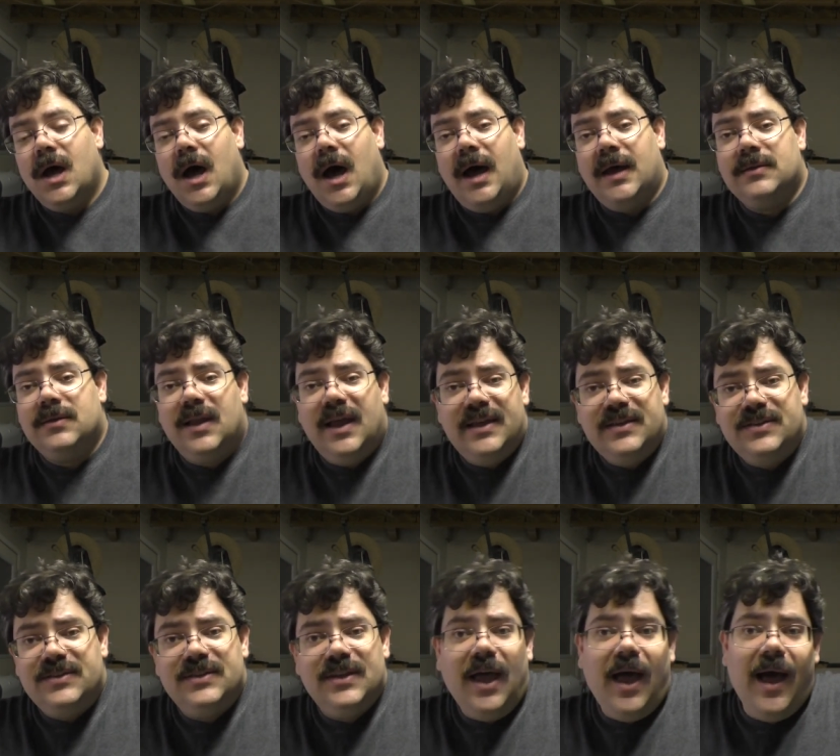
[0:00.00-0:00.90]

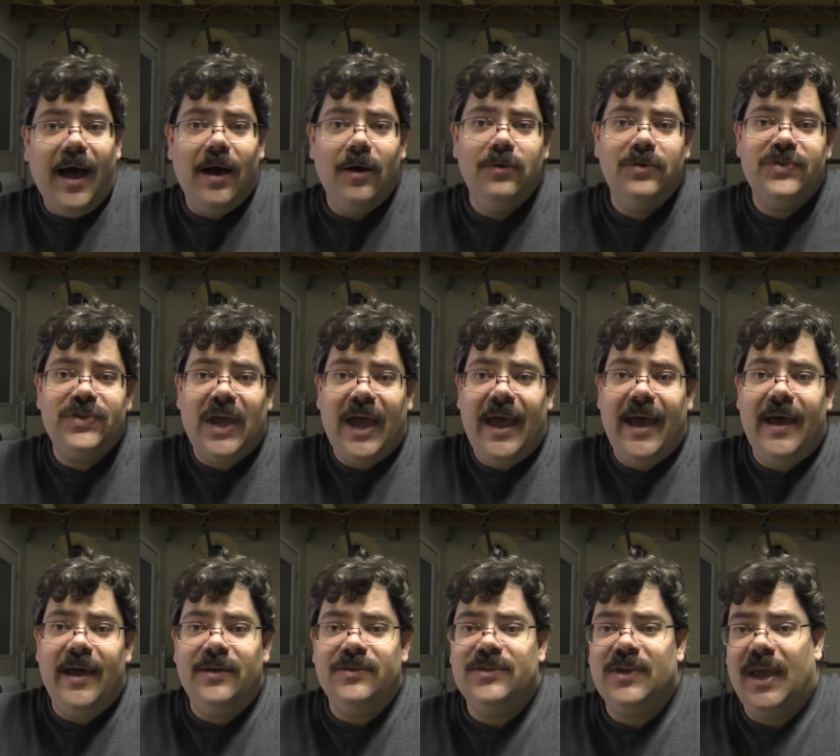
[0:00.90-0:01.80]
unless the house
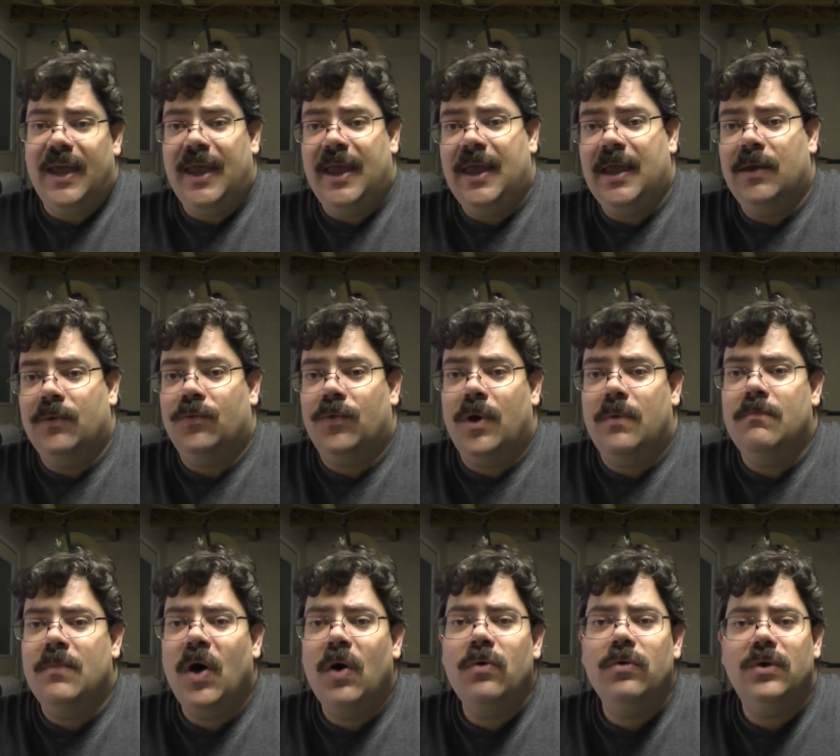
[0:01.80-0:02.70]
has a
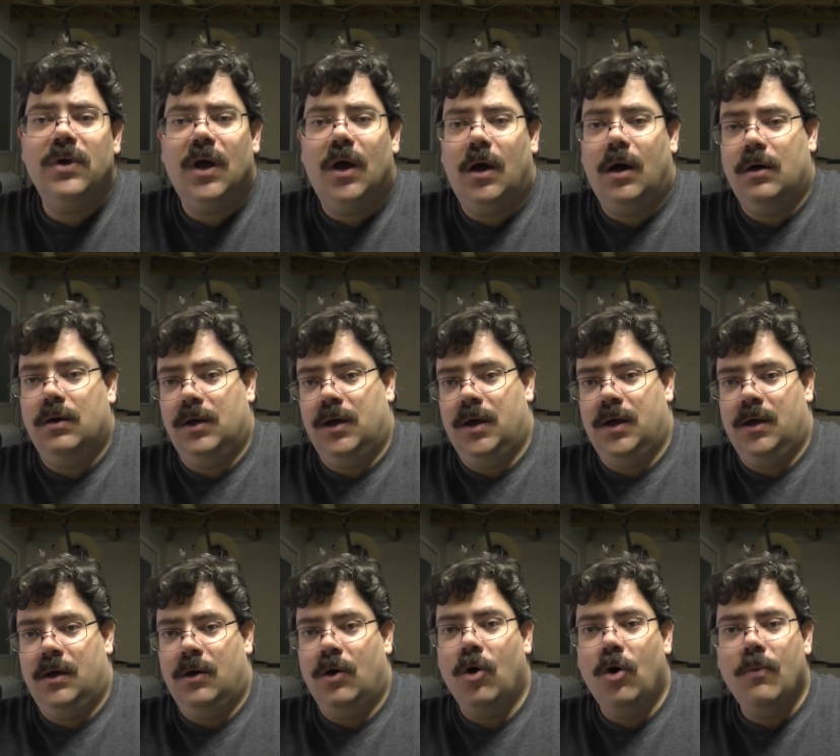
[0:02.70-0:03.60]
remote uh,
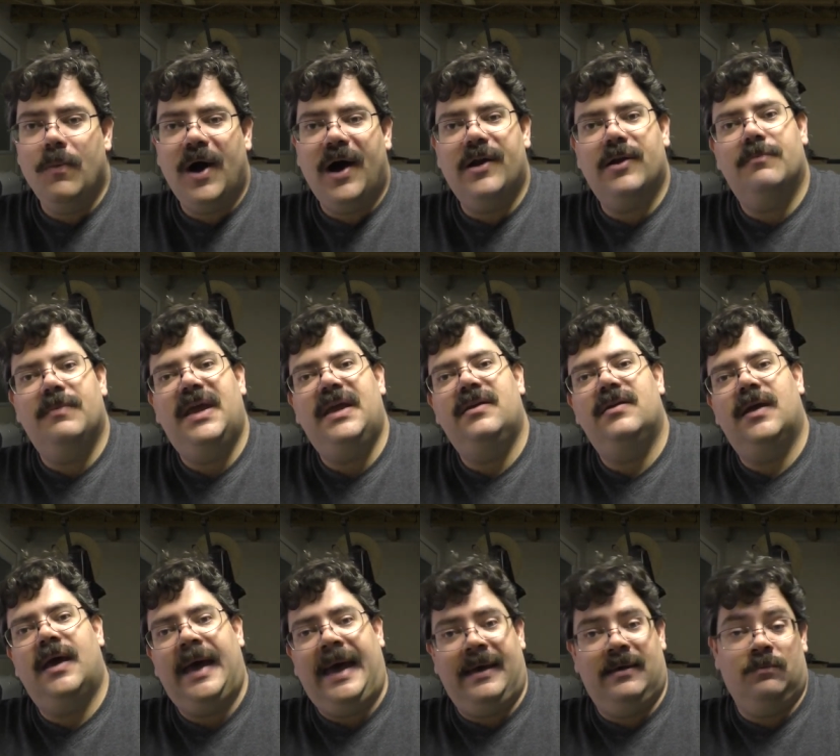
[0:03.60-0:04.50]
home
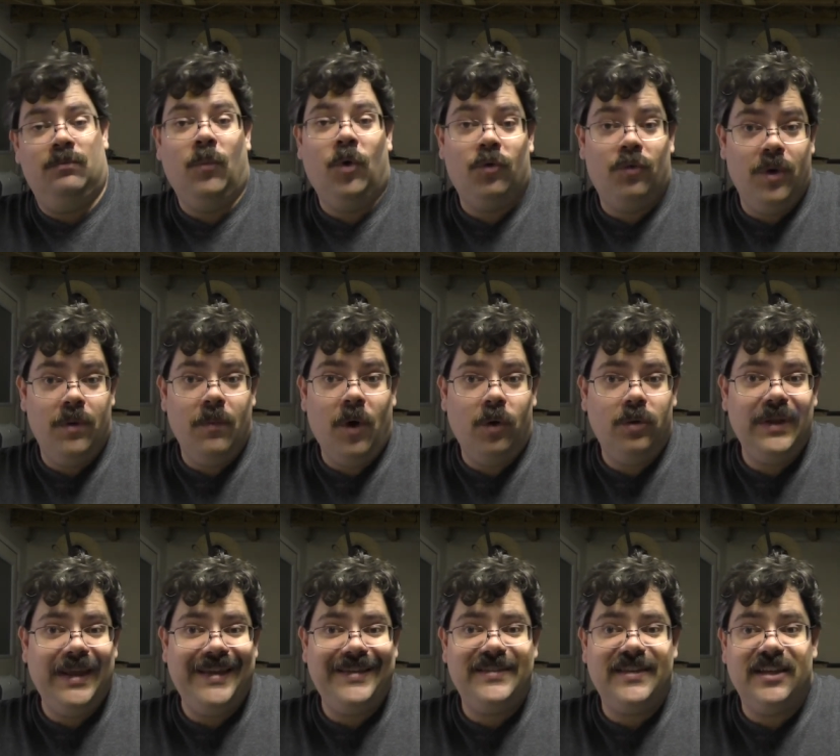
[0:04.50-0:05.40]
automate uh,
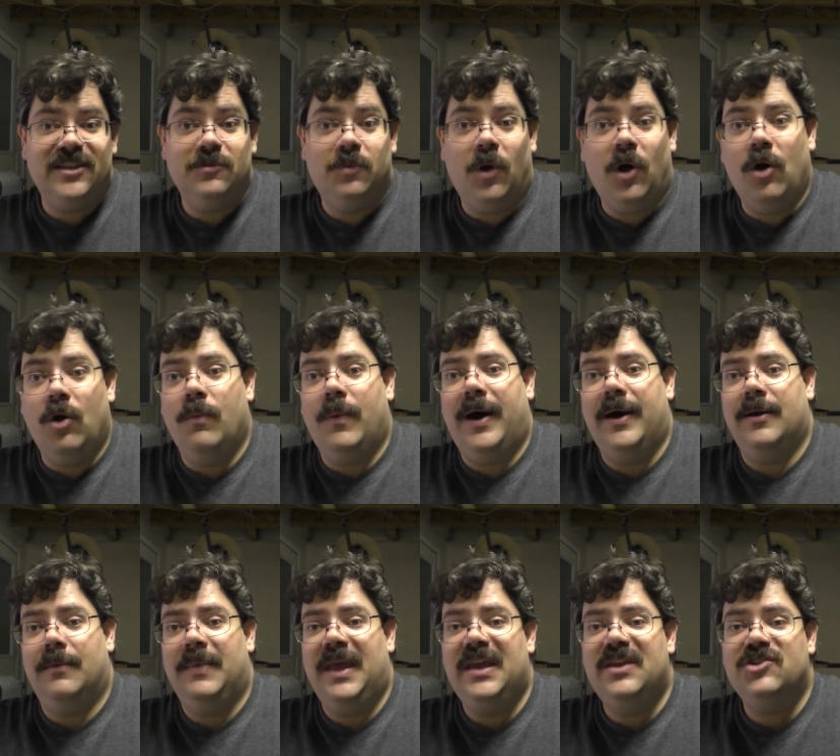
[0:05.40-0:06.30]
remotely accessible home
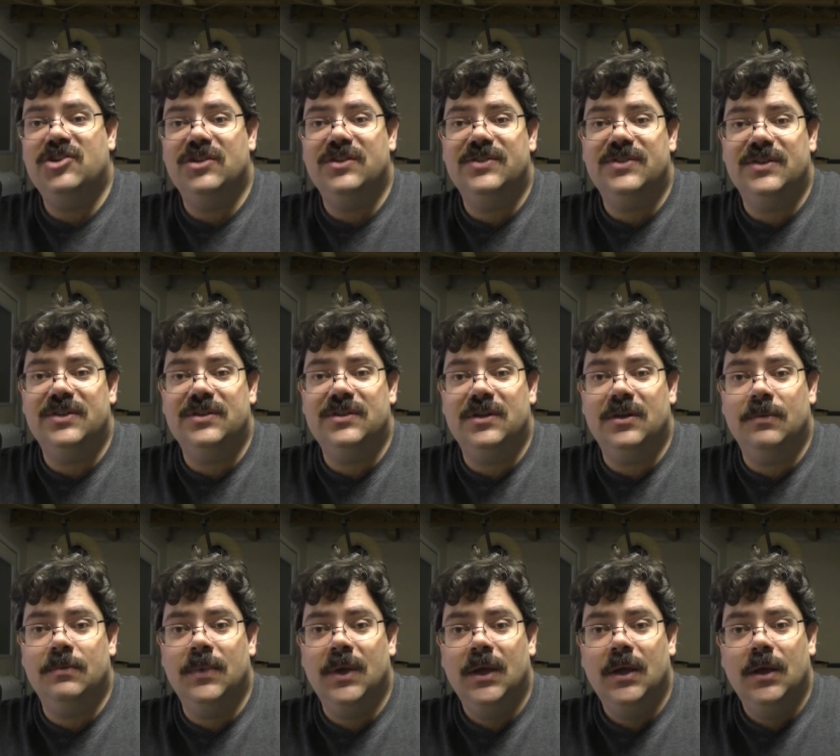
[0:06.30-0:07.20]
automation
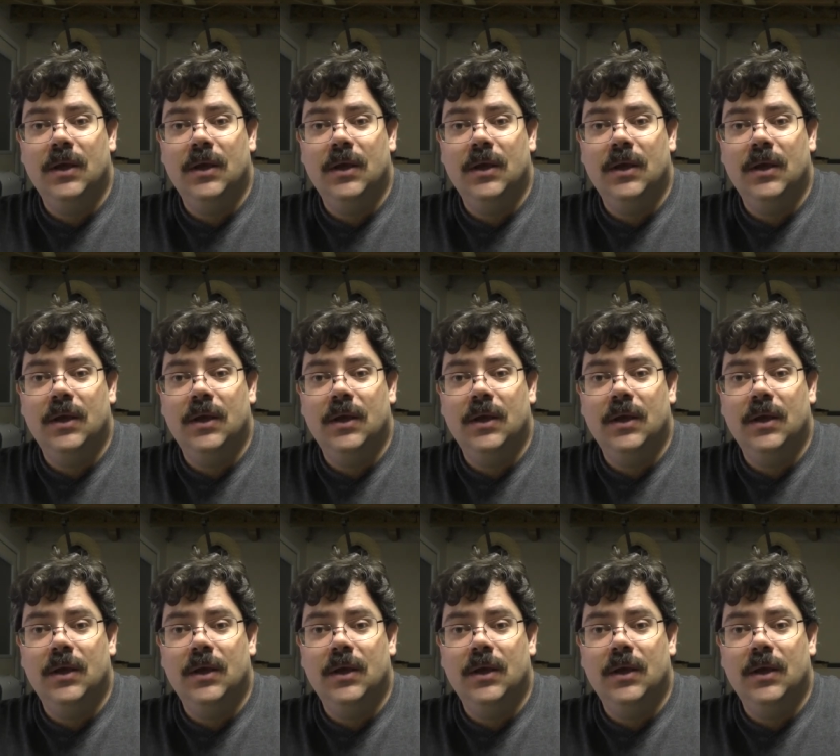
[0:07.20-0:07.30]
system